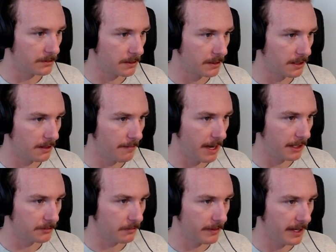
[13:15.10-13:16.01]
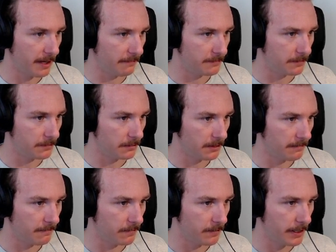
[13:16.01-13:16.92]
are gonna match what we have. So
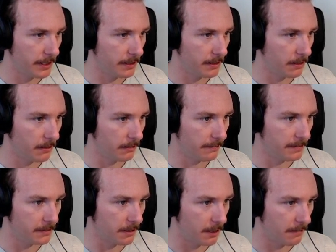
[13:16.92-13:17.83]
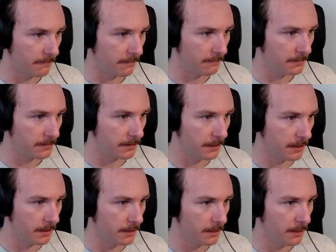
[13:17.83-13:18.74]
delivery, all these are off, obviously.
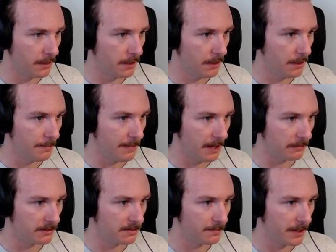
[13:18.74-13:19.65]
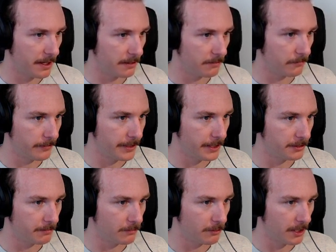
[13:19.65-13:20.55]
Amount spent, reach,
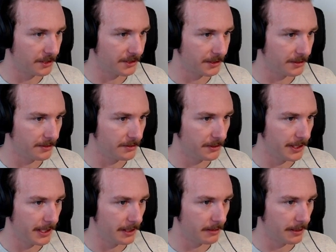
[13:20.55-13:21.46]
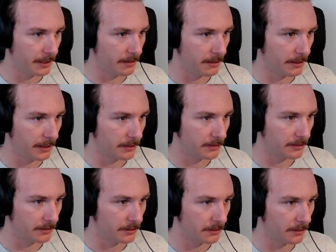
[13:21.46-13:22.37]
impressions, unique link
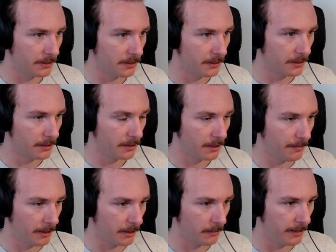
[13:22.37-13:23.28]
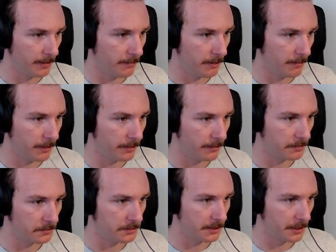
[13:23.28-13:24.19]
clicks. I'm not gonna read them all, but you
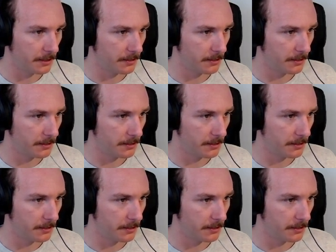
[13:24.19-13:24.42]
can see.